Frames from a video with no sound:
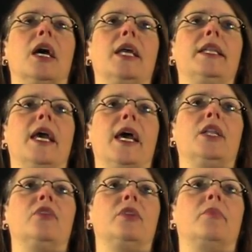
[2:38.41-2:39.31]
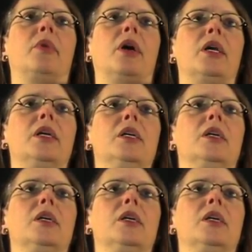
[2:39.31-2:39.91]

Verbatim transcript: at the end of the bar